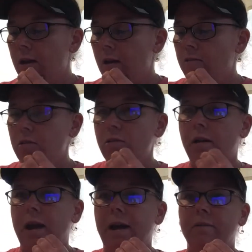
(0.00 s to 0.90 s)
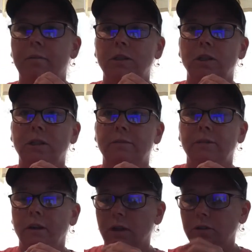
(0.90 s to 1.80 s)
And then you'll have a bunch of
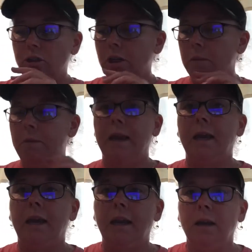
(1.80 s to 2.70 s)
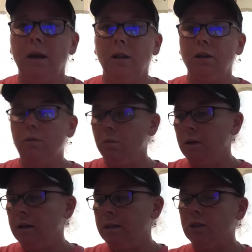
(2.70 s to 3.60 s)
different colors. You can pick any color you
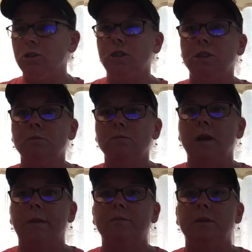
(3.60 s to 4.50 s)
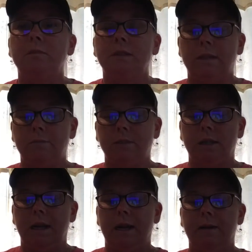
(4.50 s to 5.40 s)
want. These are just some scraps that Miss Thompson
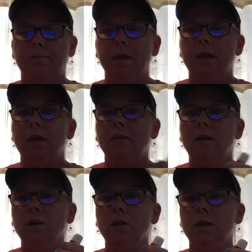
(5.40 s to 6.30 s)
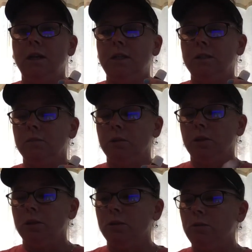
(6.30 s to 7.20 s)
had. Then you're gonna need some
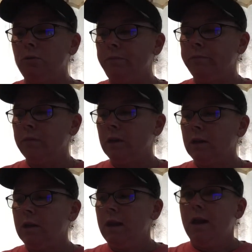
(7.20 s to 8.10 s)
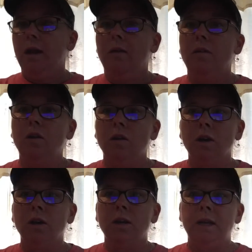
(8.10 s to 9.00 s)
glue. And then you're
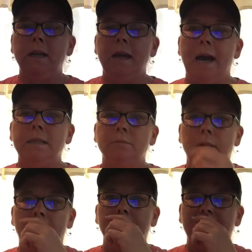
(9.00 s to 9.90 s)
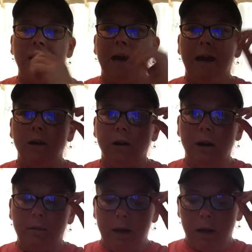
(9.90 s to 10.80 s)
going to need to ask mom and dad or
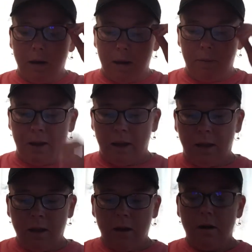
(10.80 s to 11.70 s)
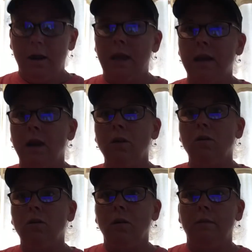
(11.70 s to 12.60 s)
grandma and grandpa or aunt and
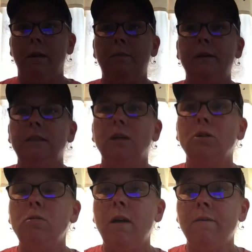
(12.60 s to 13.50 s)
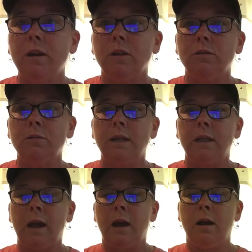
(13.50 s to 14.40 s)
uncle or babysitter, whoever you're
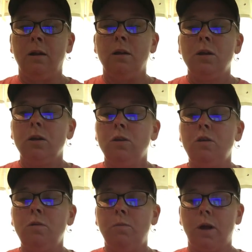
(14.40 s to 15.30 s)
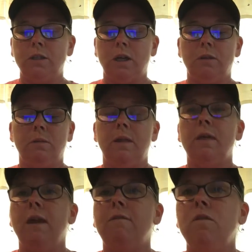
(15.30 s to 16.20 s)
doing our Q project
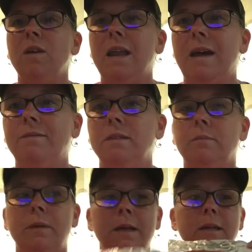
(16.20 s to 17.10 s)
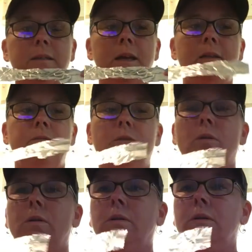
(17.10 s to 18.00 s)
with, if you can have some tin foil.